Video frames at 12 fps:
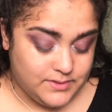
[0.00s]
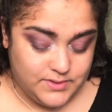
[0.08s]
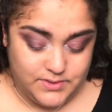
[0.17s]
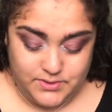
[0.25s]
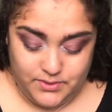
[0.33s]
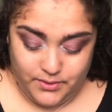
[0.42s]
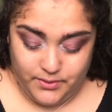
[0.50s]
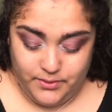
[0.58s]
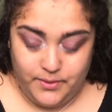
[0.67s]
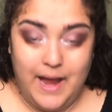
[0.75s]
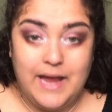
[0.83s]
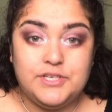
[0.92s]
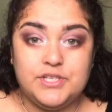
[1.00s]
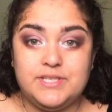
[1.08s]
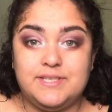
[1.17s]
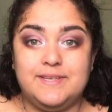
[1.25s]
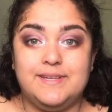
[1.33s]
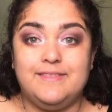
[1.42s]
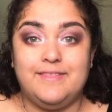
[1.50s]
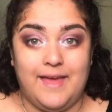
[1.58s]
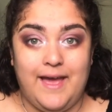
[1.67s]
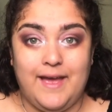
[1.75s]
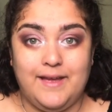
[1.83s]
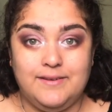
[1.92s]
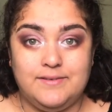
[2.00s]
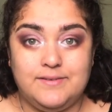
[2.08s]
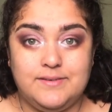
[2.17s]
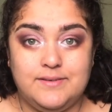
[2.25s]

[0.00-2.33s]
So I just did that.